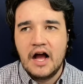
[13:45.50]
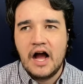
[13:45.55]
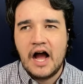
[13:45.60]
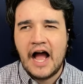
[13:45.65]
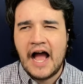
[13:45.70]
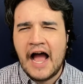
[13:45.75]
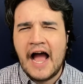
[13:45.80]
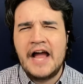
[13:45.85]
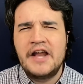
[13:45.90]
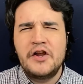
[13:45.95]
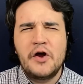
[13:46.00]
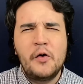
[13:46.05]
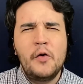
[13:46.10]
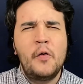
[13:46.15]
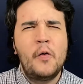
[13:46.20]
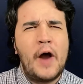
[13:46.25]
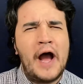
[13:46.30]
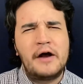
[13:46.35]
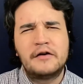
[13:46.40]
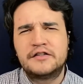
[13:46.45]
I
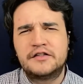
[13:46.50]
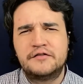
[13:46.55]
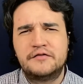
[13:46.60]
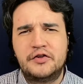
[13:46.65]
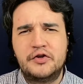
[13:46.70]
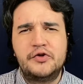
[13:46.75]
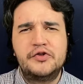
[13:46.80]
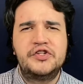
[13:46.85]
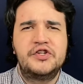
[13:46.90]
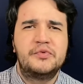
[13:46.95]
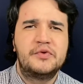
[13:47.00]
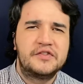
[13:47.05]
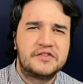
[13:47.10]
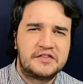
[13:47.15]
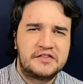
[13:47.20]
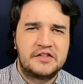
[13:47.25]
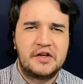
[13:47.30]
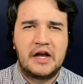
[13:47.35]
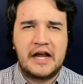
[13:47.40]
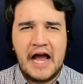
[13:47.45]
know House of Gucci
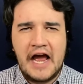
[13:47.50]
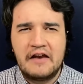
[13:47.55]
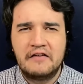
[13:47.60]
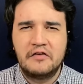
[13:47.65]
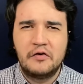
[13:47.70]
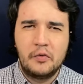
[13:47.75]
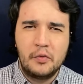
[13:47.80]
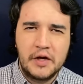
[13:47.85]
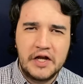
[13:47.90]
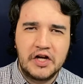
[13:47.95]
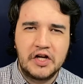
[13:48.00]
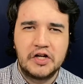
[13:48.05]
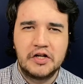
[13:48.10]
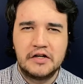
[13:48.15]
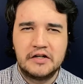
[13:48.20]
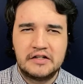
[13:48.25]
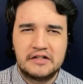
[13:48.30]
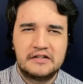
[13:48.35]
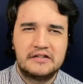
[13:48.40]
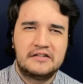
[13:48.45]
was a kind of a
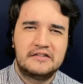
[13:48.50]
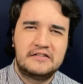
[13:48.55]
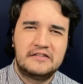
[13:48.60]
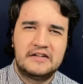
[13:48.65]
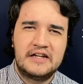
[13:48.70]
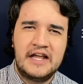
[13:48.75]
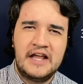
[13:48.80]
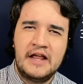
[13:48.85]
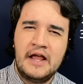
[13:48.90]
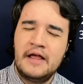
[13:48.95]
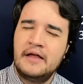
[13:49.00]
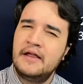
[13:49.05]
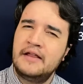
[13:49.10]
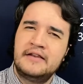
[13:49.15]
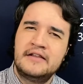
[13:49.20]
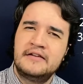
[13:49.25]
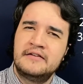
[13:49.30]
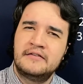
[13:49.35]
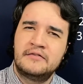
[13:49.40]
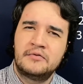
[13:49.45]
weird. It
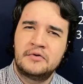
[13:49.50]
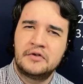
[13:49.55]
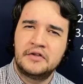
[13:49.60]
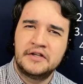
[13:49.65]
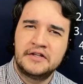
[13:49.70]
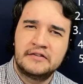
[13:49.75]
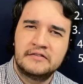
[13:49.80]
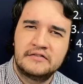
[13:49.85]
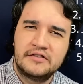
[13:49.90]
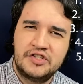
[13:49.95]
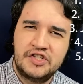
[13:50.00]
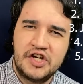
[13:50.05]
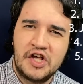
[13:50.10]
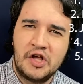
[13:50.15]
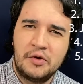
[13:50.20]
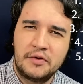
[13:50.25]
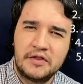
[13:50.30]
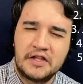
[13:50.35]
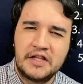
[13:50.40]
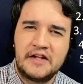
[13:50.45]
didn't really
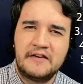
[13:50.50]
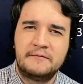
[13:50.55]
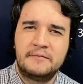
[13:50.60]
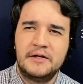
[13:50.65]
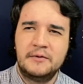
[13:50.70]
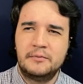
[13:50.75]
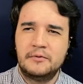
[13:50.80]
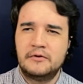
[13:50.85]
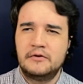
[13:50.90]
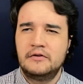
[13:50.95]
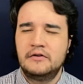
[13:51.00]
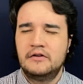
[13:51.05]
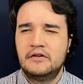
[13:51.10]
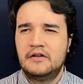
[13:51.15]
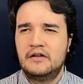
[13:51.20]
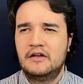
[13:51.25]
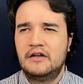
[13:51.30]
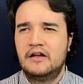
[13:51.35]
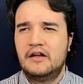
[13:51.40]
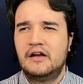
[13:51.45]
gel with a lot of people.
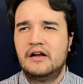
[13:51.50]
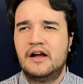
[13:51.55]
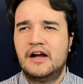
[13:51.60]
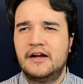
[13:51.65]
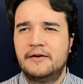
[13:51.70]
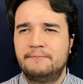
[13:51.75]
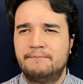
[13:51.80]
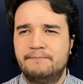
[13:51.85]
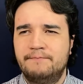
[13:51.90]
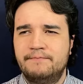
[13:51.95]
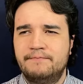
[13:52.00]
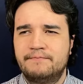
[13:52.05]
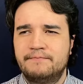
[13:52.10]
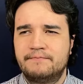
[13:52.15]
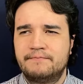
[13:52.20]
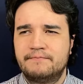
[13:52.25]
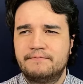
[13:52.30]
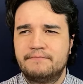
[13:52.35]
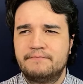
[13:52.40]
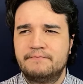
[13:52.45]

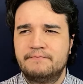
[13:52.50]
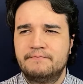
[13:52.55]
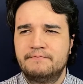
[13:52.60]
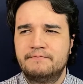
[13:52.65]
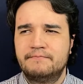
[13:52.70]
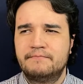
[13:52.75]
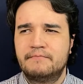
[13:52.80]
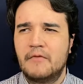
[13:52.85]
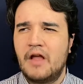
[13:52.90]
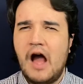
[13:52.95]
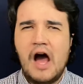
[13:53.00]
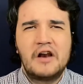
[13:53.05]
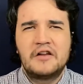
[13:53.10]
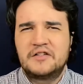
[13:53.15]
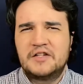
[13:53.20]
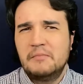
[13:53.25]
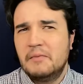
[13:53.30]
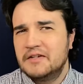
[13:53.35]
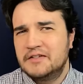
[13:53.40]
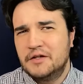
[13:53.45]

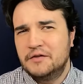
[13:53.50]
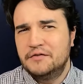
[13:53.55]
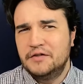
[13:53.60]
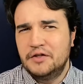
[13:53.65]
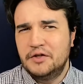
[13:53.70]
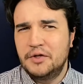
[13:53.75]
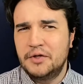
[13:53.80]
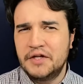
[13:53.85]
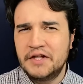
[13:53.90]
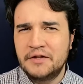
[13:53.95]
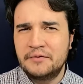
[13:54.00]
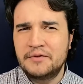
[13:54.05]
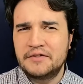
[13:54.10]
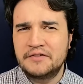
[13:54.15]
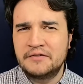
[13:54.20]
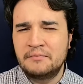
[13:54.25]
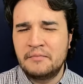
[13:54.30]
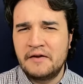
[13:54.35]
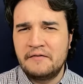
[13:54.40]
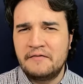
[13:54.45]
Honestly, myself included, it
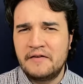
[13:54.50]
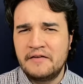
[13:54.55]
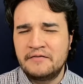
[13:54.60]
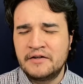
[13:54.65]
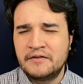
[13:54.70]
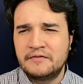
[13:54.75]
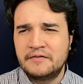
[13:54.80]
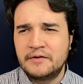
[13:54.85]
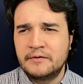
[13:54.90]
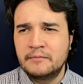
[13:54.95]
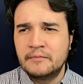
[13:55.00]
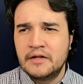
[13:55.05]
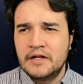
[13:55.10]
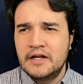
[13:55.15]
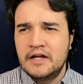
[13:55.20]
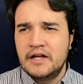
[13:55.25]
wasn't my favorite film.